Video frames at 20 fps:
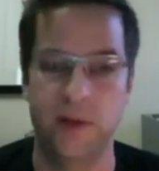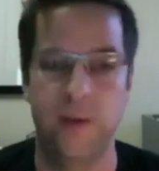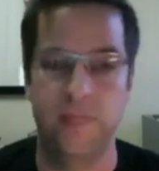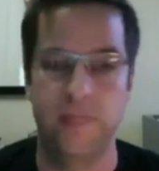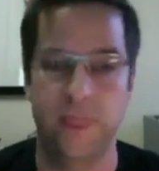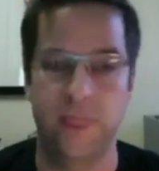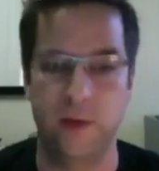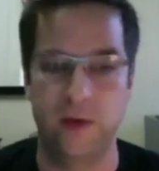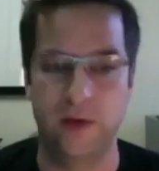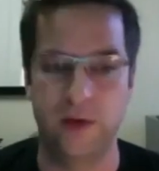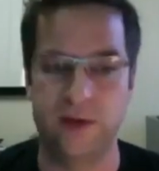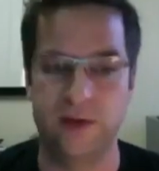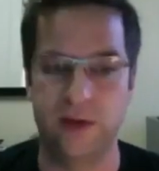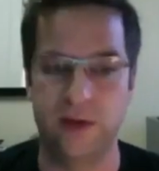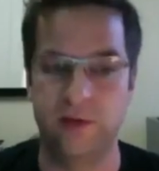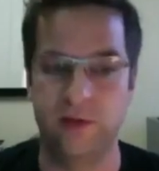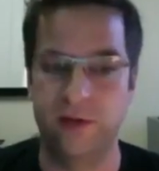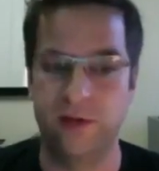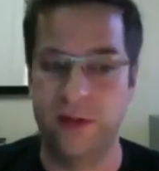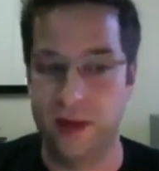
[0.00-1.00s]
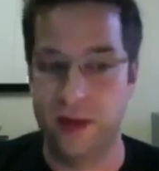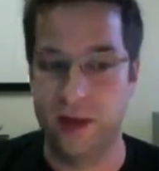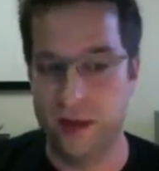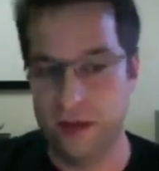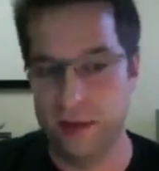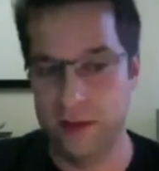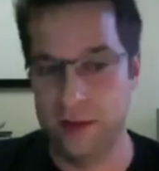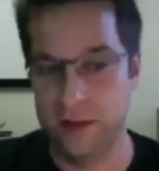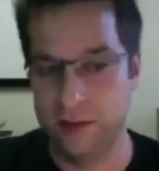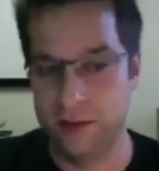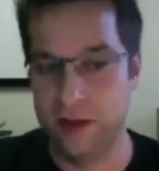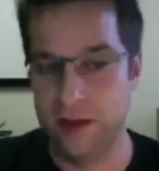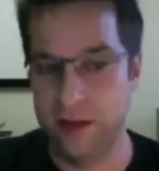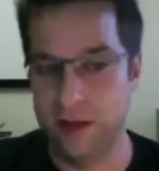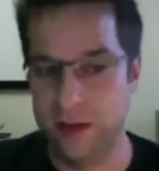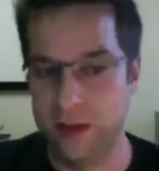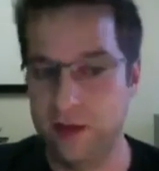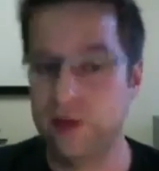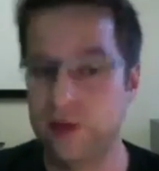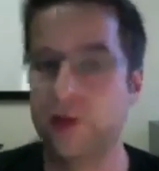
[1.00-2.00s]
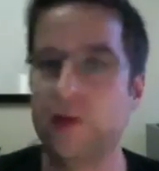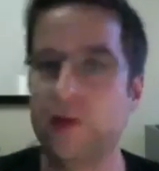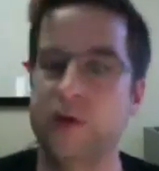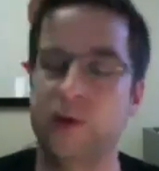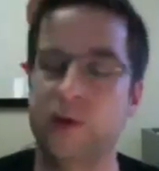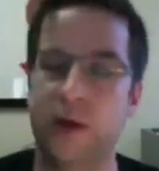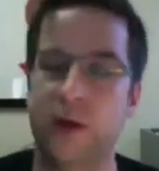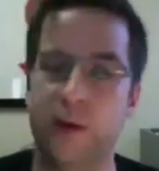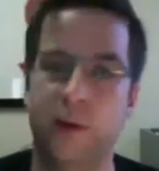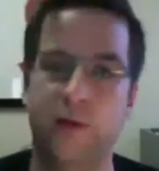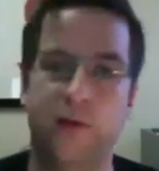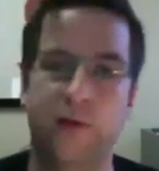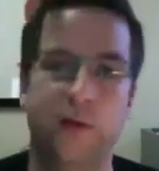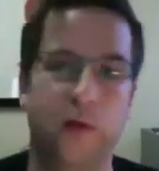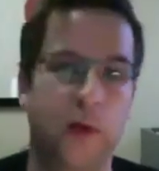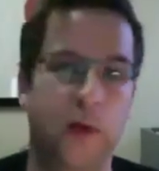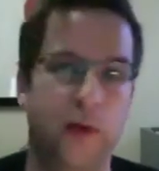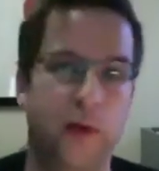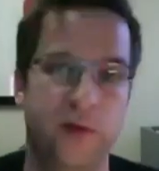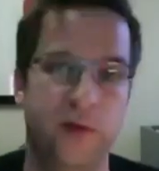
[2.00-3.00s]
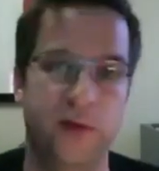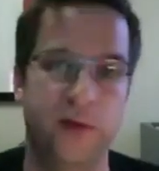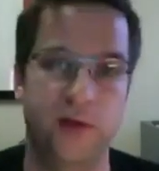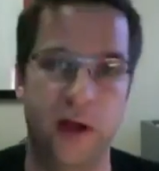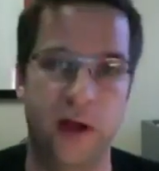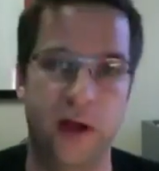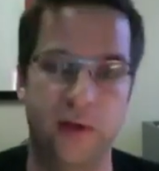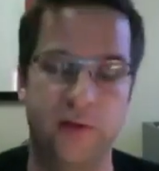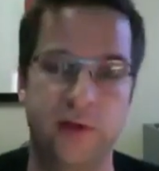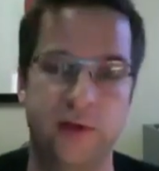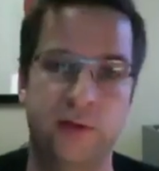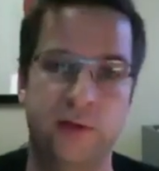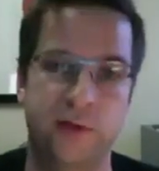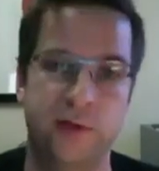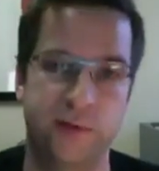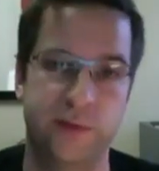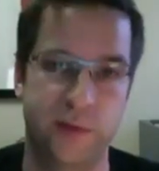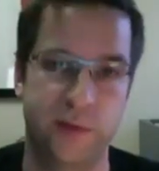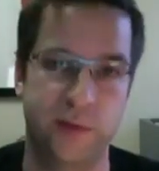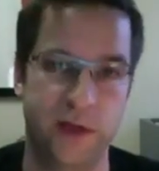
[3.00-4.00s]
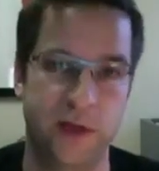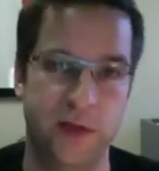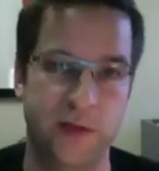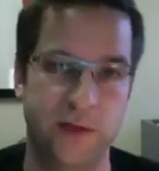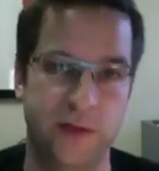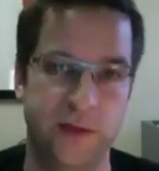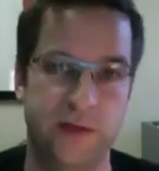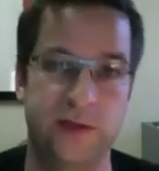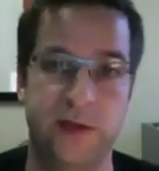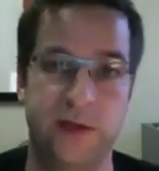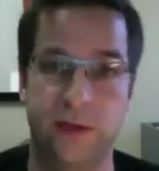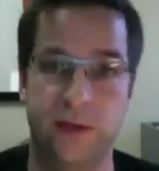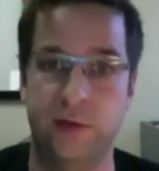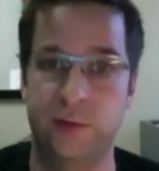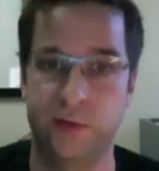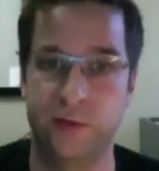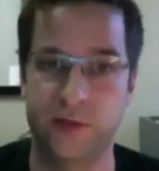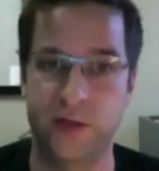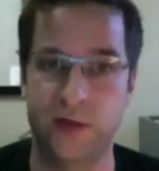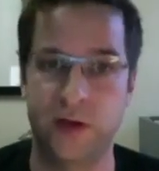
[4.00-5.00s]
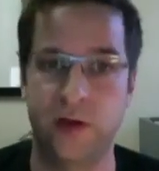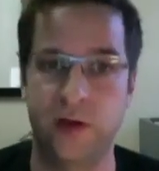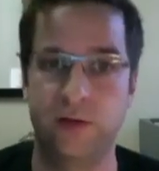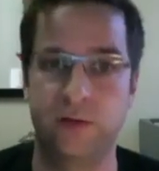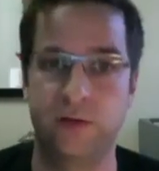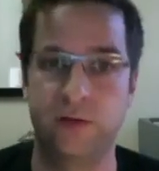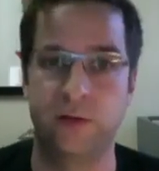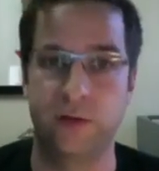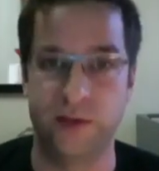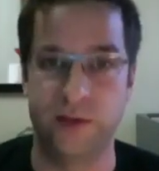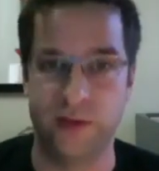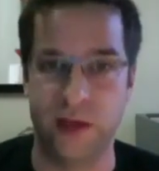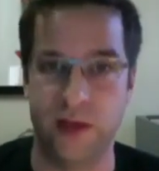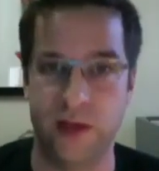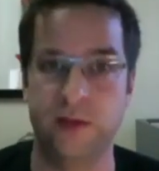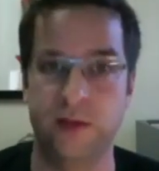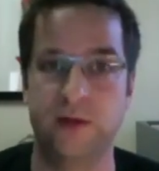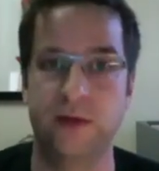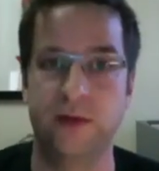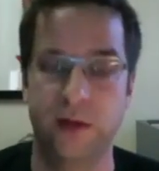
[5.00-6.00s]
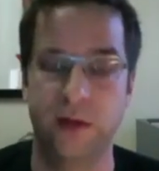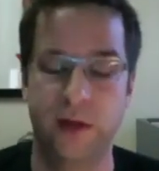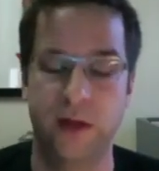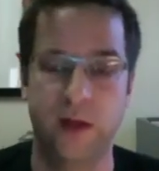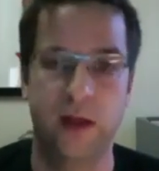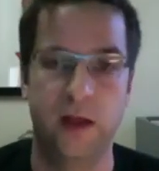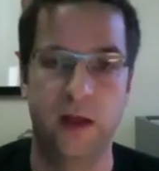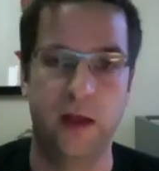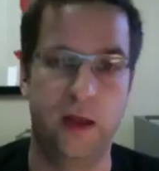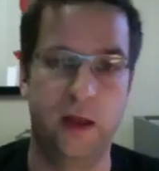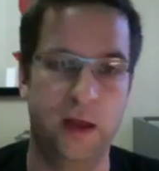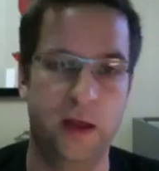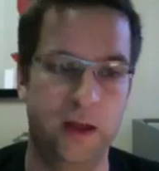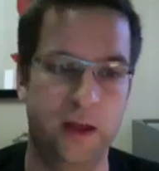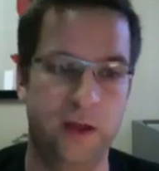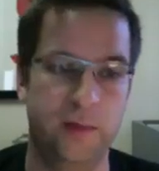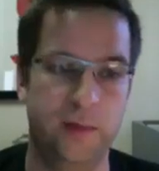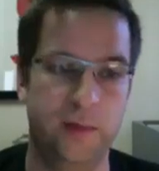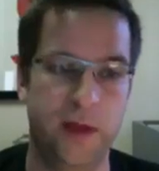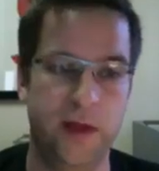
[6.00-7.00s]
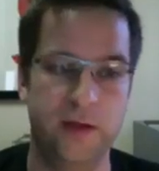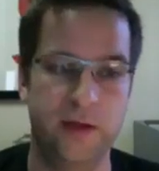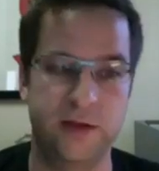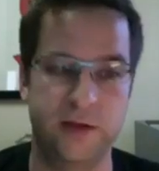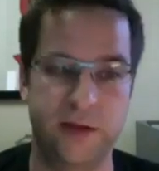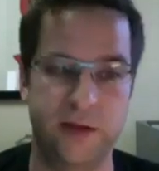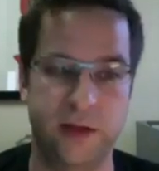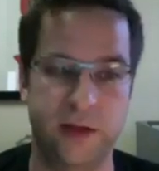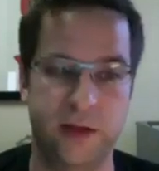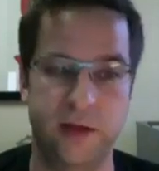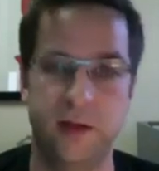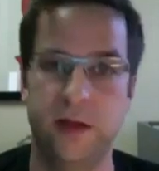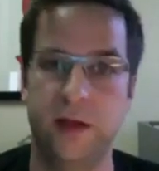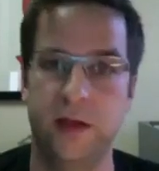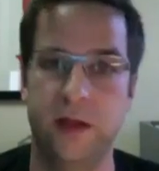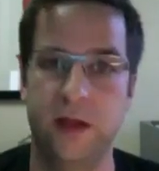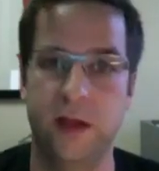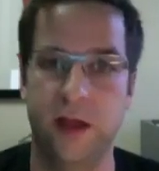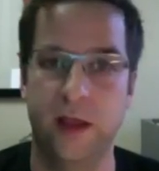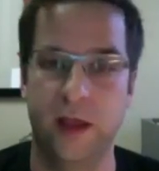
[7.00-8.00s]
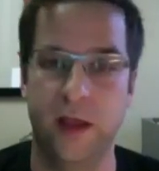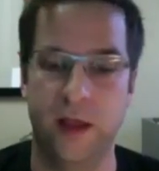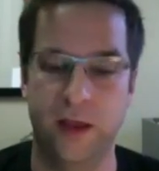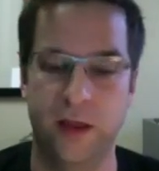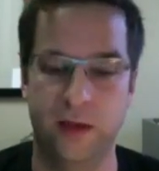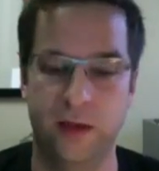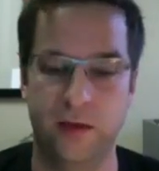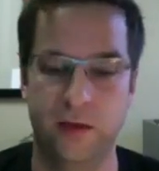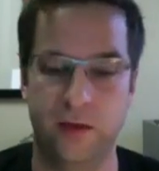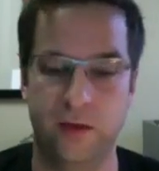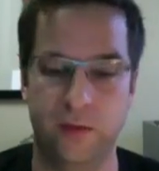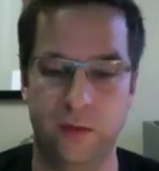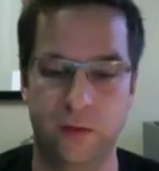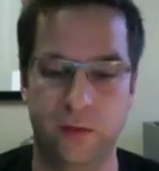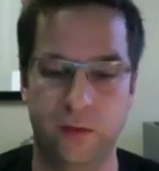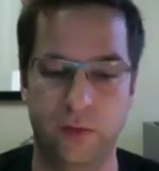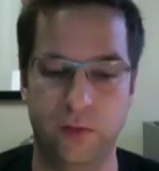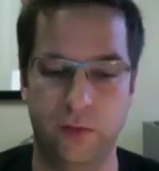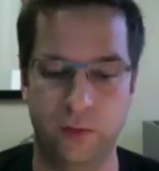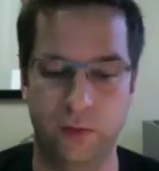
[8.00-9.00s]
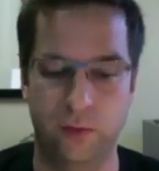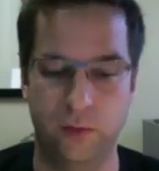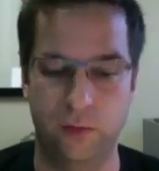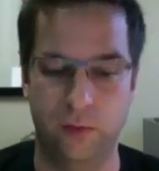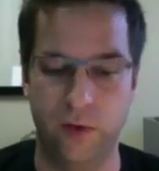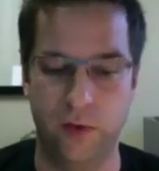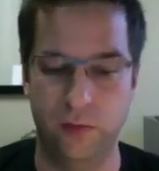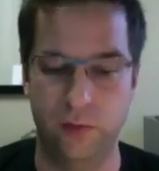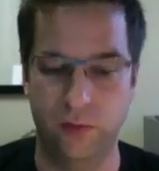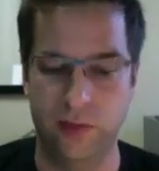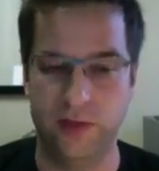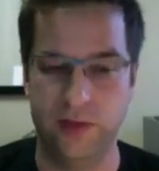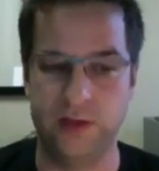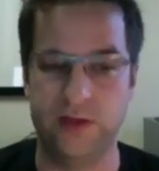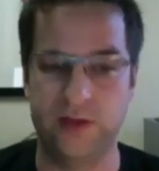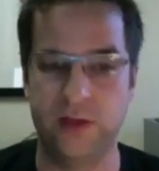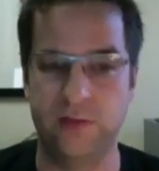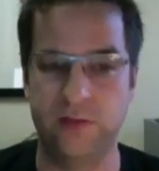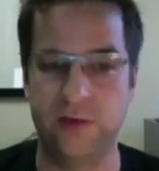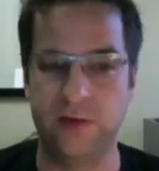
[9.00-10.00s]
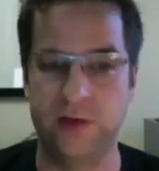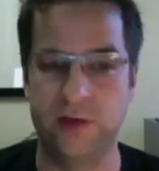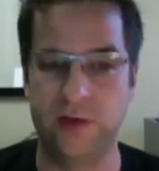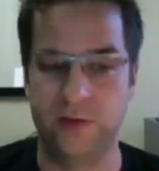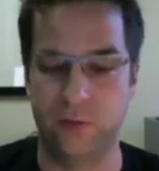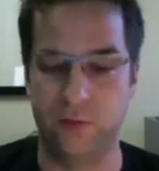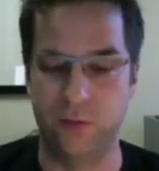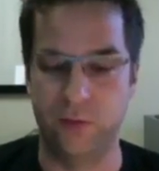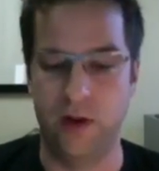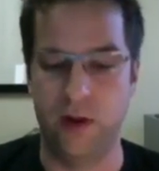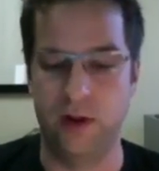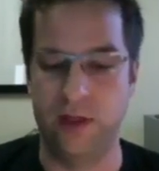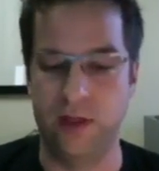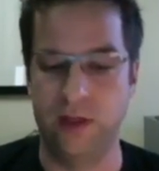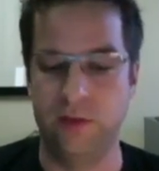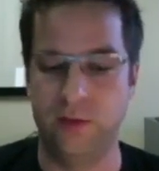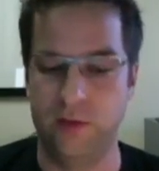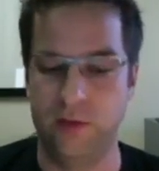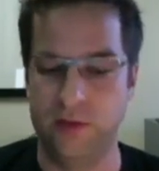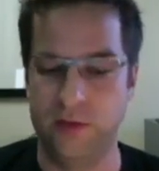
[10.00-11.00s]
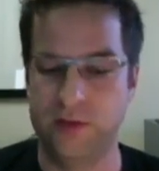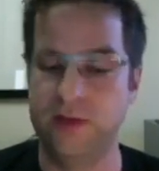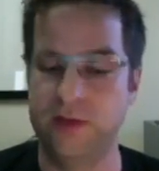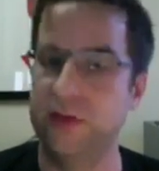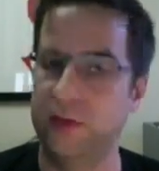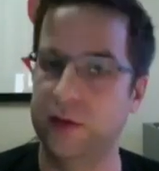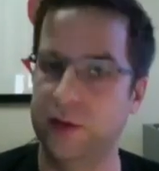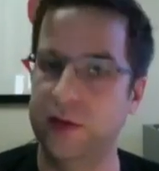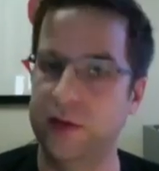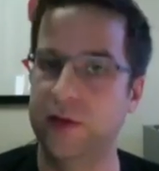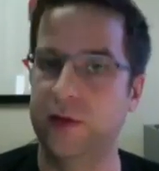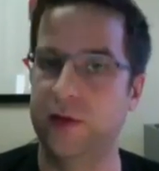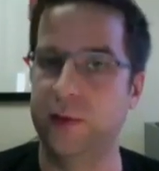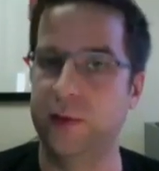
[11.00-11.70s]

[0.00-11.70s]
We discovered that that increase right before Obama took office was because General Musharraf resigned in Pakistan. And what we discovered is while he was the leader in